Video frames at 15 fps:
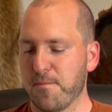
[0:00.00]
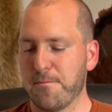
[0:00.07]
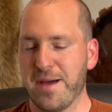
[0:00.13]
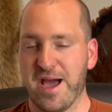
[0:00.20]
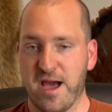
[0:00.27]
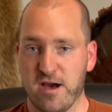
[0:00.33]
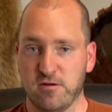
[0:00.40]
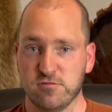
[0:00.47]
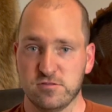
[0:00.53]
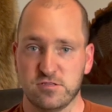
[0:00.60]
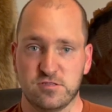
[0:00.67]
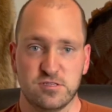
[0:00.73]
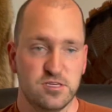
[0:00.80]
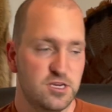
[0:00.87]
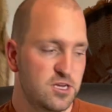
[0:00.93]

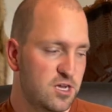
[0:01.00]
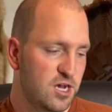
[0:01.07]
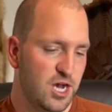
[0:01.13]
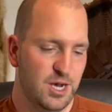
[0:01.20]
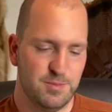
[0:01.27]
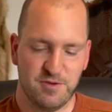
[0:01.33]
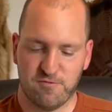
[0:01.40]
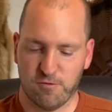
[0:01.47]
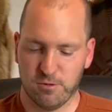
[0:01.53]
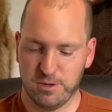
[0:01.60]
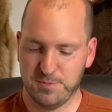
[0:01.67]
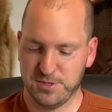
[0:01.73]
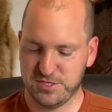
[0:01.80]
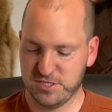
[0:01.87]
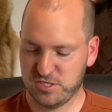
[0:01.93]
pounds before we
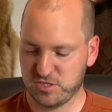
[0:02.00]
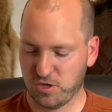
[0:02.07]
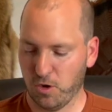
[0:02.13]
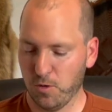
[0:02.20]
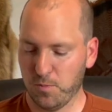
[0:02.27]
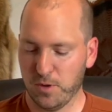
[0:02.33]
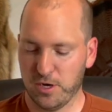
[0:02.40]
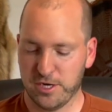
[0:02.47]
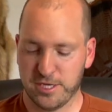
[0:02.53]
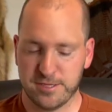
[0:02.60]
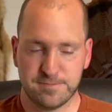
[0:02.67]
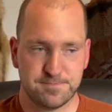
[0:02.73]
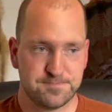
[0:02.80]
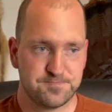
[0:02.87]
put the scope on it.